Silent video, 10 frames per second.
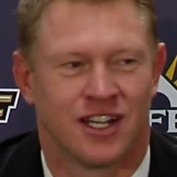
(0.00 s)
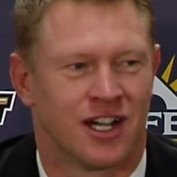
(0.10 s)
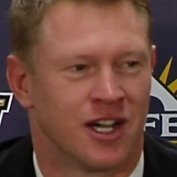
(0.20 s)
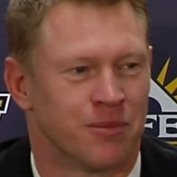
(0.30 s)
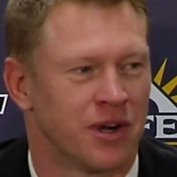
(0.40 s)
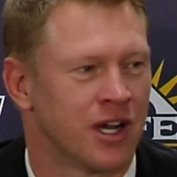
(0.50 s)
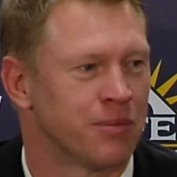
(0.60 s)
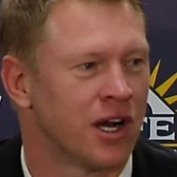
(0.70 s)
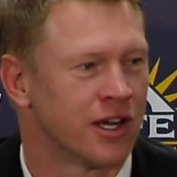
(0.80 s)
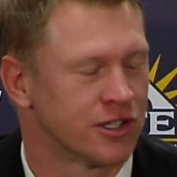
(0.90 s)

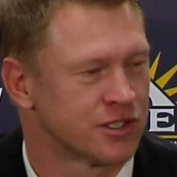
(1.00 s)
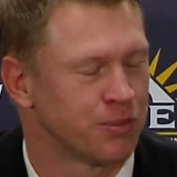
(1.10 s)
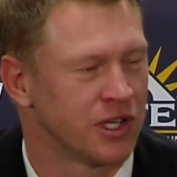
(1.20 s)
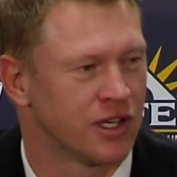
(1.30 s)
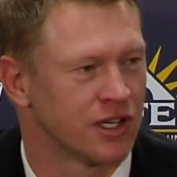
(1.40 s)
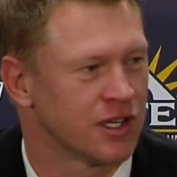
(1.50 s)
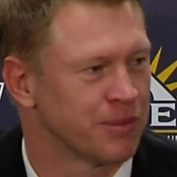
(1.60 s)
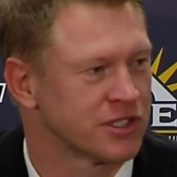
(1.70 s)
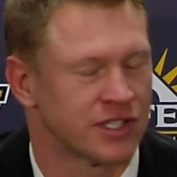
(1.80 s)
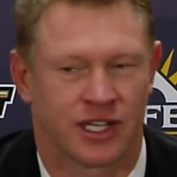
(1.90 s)
I'm honored to be here. I'm
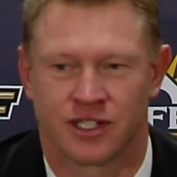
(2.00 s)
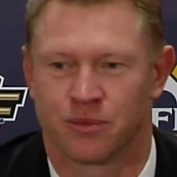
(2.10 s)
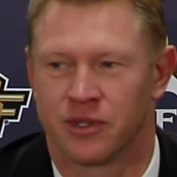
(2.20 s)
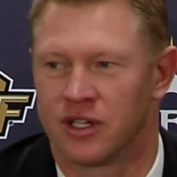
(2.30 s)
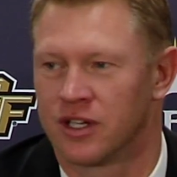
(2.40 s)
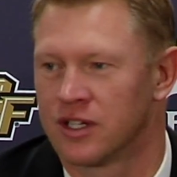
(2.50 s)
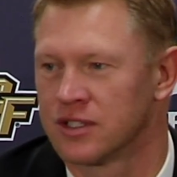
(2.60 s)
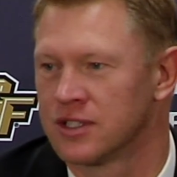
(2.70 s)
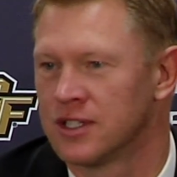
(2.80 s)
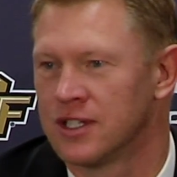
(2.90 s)
excited to be
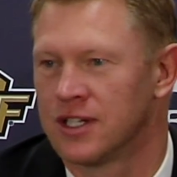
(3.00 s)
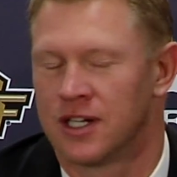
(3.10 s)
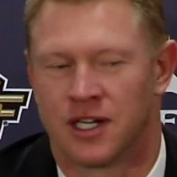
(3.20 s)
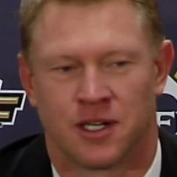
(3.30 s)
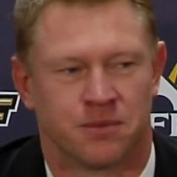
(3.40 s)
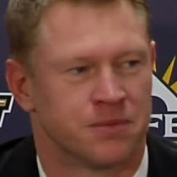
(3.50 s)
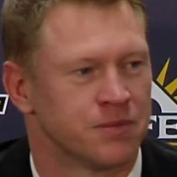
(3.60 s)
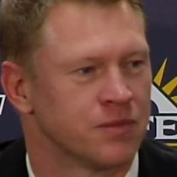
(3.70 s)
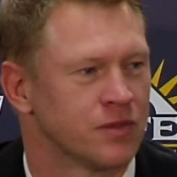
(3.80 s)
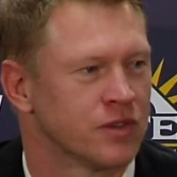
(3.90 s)
here.
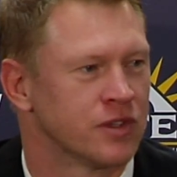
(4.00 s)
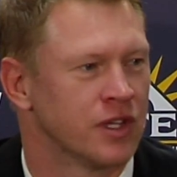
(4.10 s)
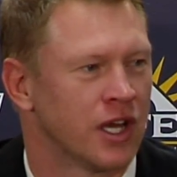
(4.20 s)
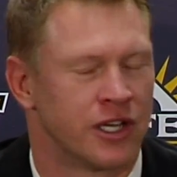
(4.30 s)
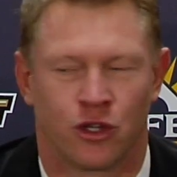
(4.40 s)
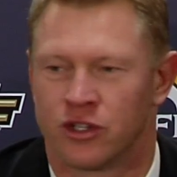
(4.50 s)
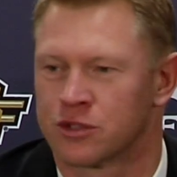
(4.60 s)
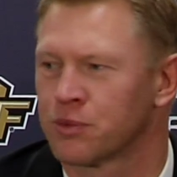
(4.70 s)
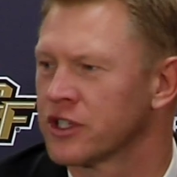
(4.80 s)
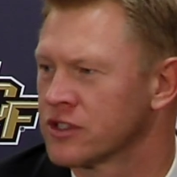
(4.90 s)
I knew
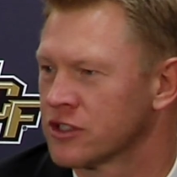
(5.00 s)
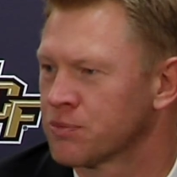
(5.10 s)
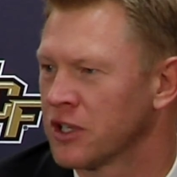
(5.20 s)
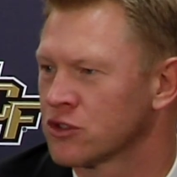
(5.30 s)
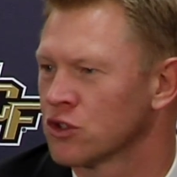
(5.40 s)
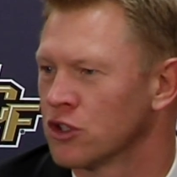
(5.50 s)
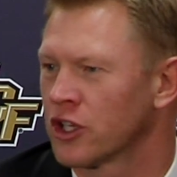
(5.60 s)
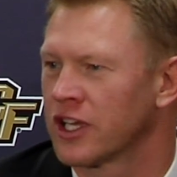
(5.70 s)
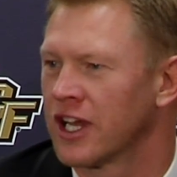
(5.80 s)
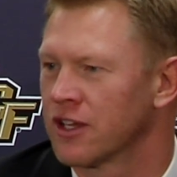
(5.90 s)
this place is special
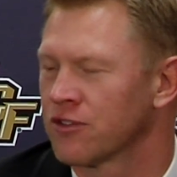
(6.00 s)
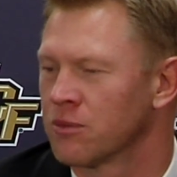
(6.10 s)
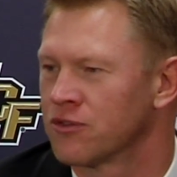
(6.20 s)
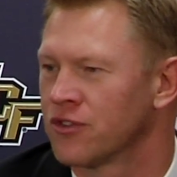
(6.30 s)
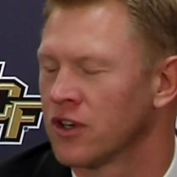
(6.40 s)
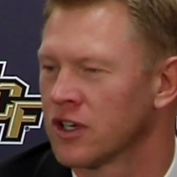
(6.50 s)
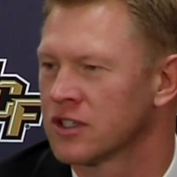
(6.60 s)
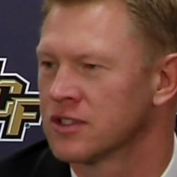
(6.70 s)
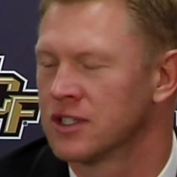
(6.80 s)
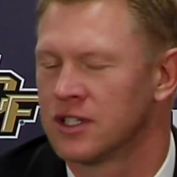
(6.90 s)
looking at it from afar.